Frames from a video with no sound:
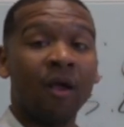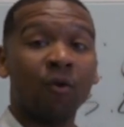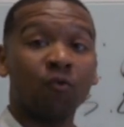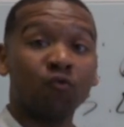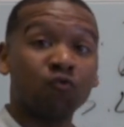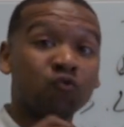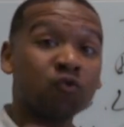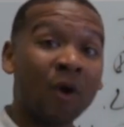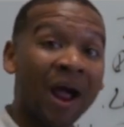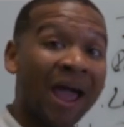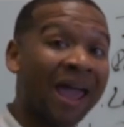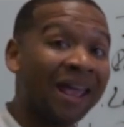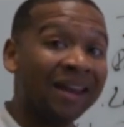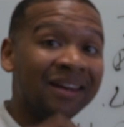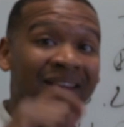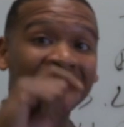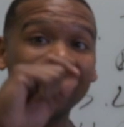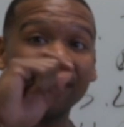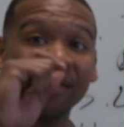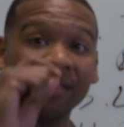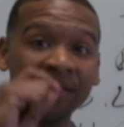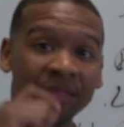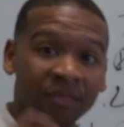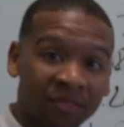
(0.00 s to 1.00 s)

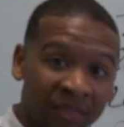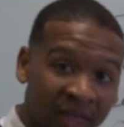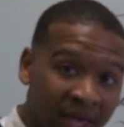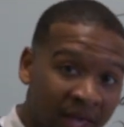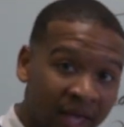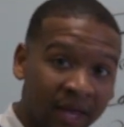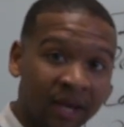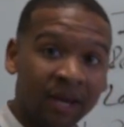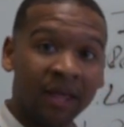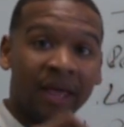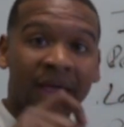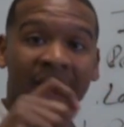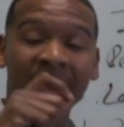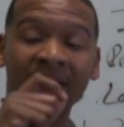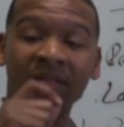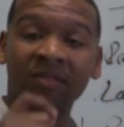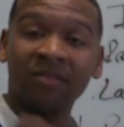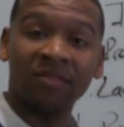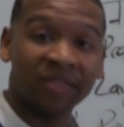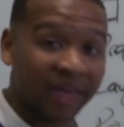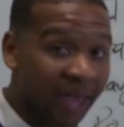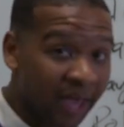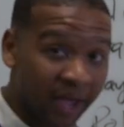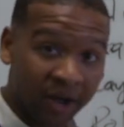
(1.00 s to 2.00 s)
Right then
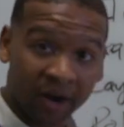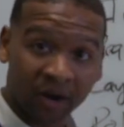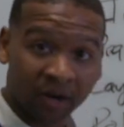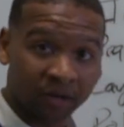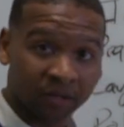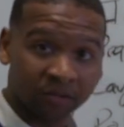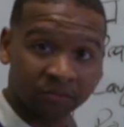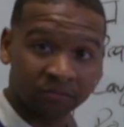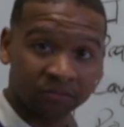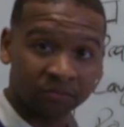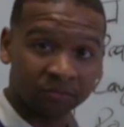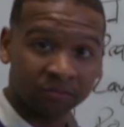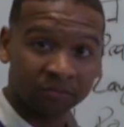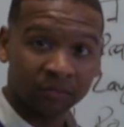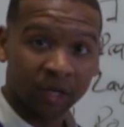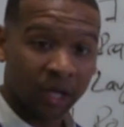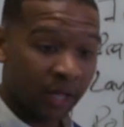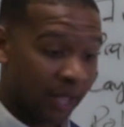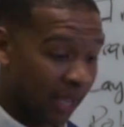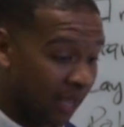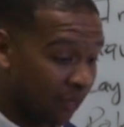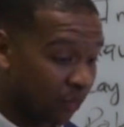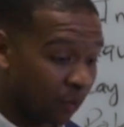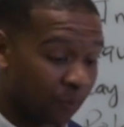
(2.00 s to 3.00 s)
and there,
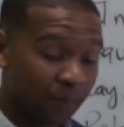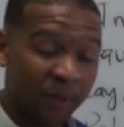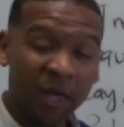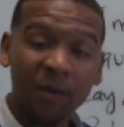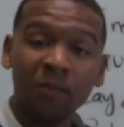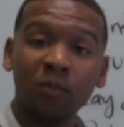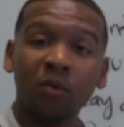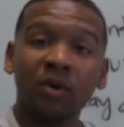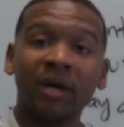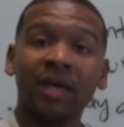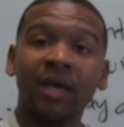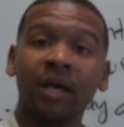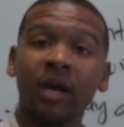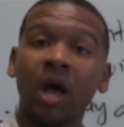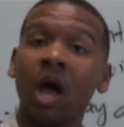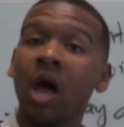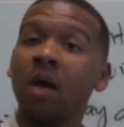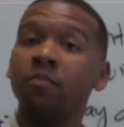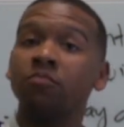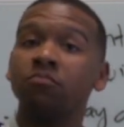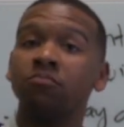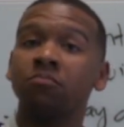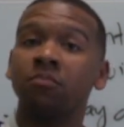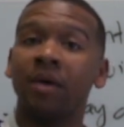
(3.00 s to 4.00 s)
either people get
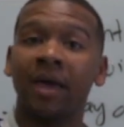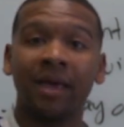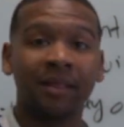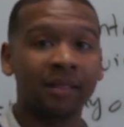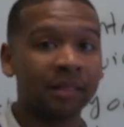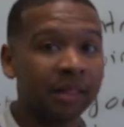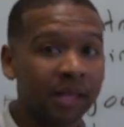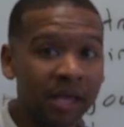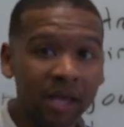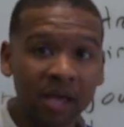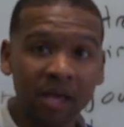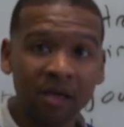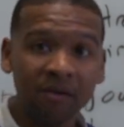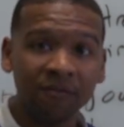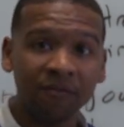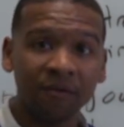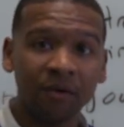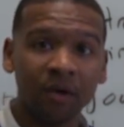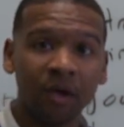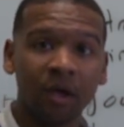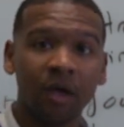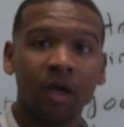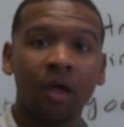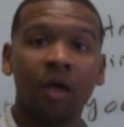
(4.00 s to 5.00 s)
up and
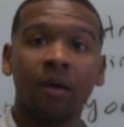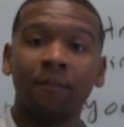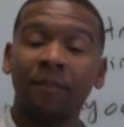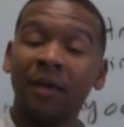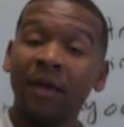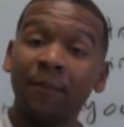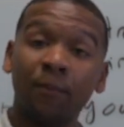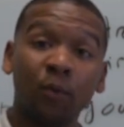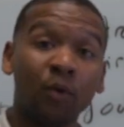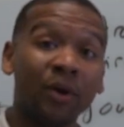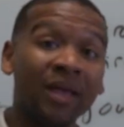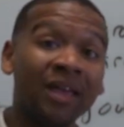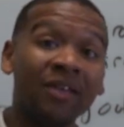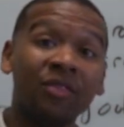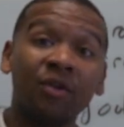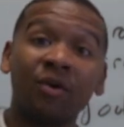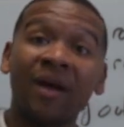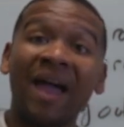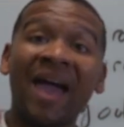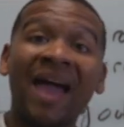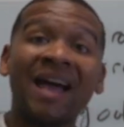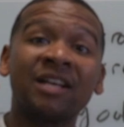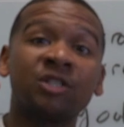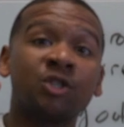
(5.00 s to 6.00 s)
leave, people
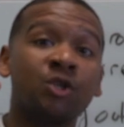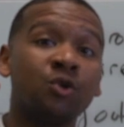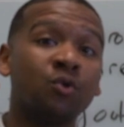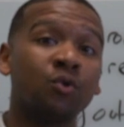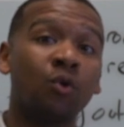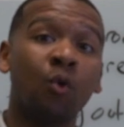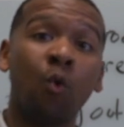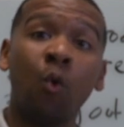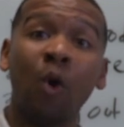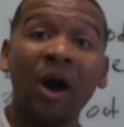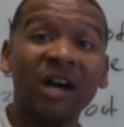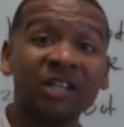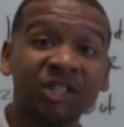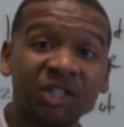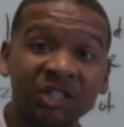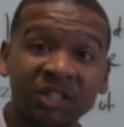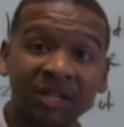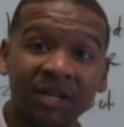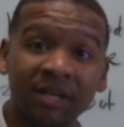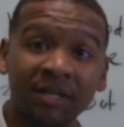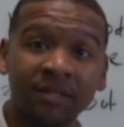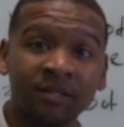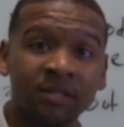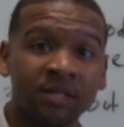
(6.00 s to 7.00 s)
either ask you
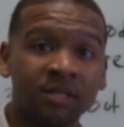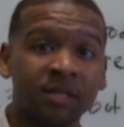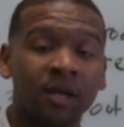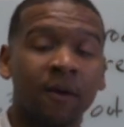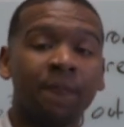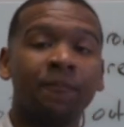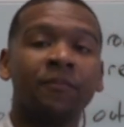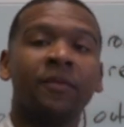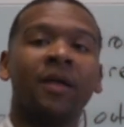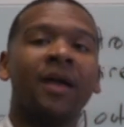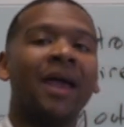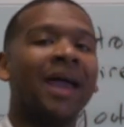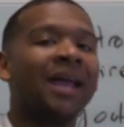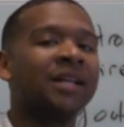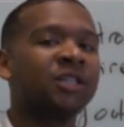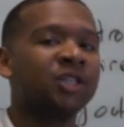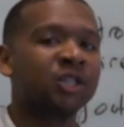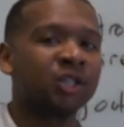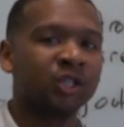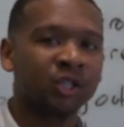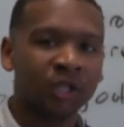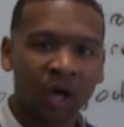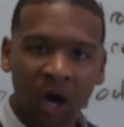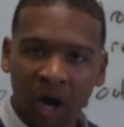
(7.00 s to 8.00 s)
questions. It
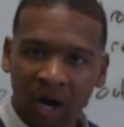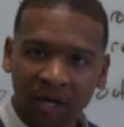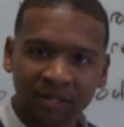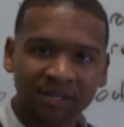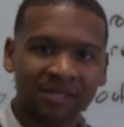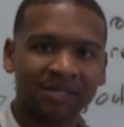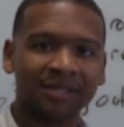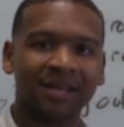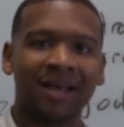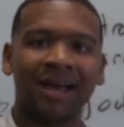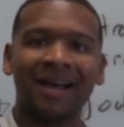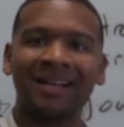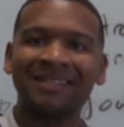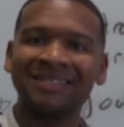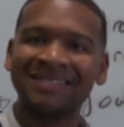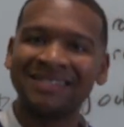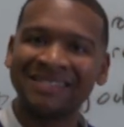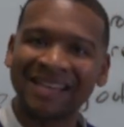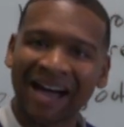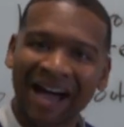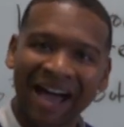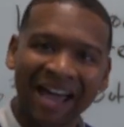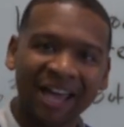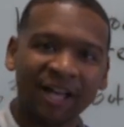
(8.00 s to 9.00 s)
starts a
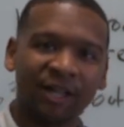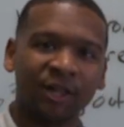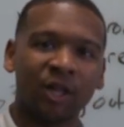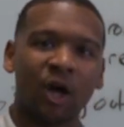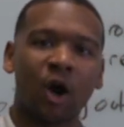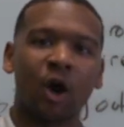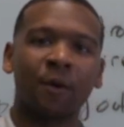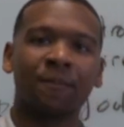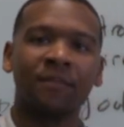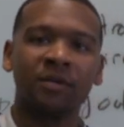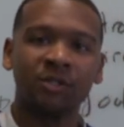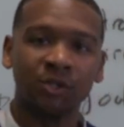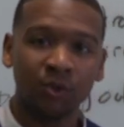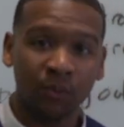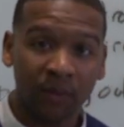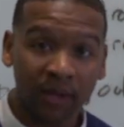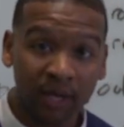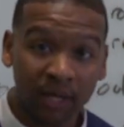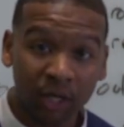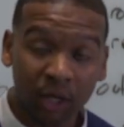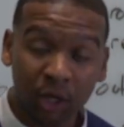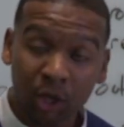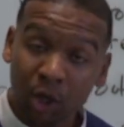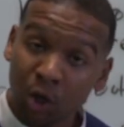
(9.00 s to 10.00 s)
dialogue
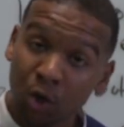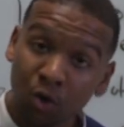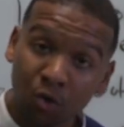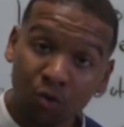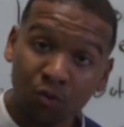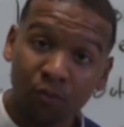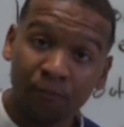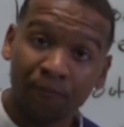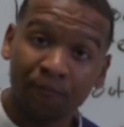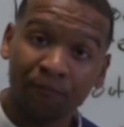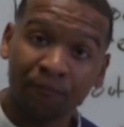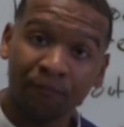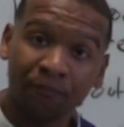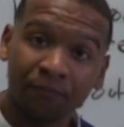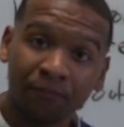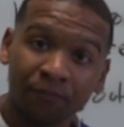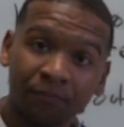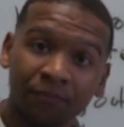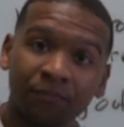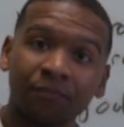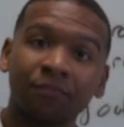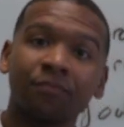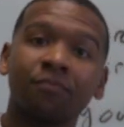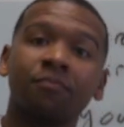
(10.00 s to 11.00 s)
between you
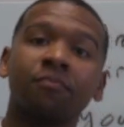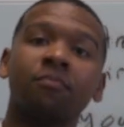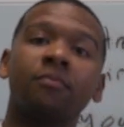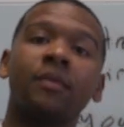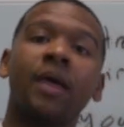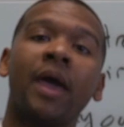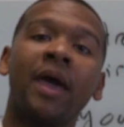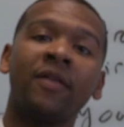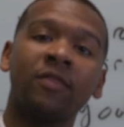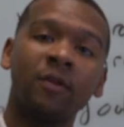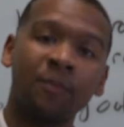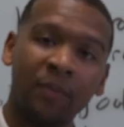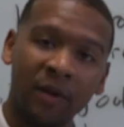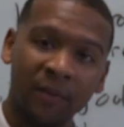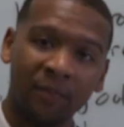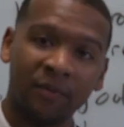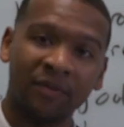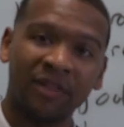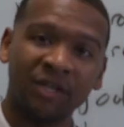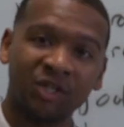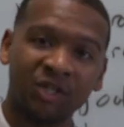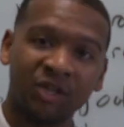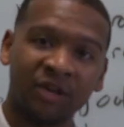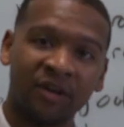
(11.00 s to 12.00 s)
and the people
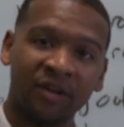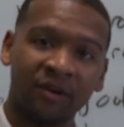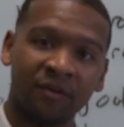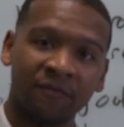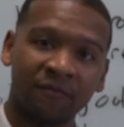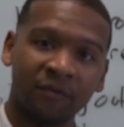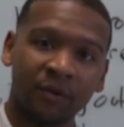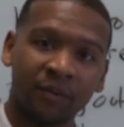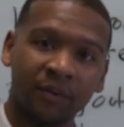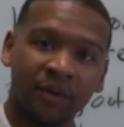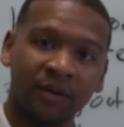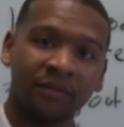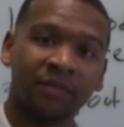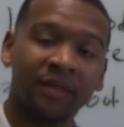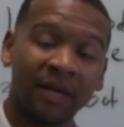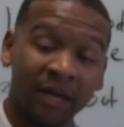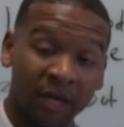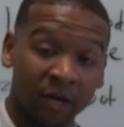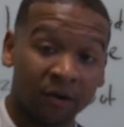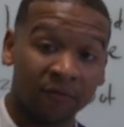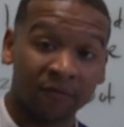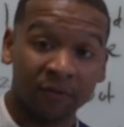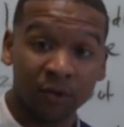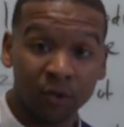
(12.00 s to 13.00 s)
that you're interviewing, the
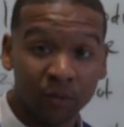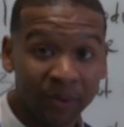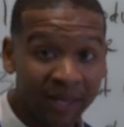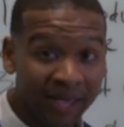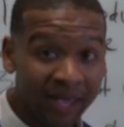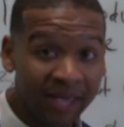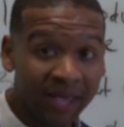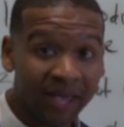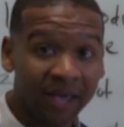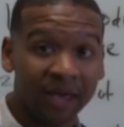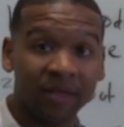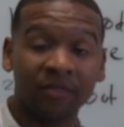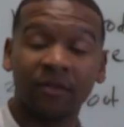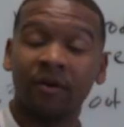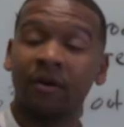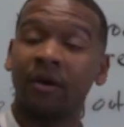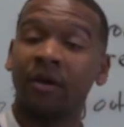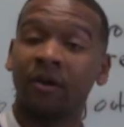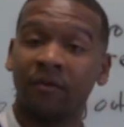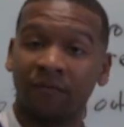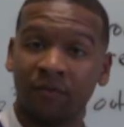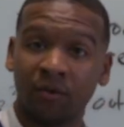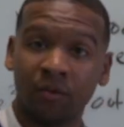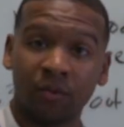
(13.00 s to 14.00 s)
interviewee and their
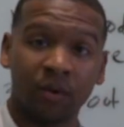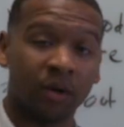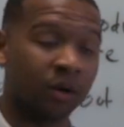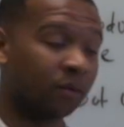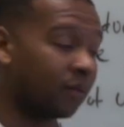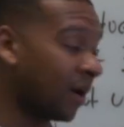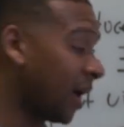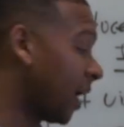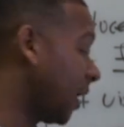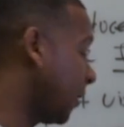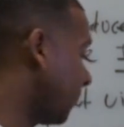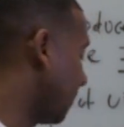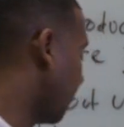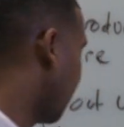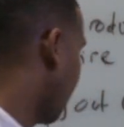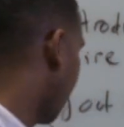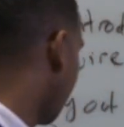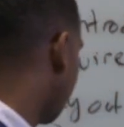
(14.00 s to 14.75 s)
interviewer, right?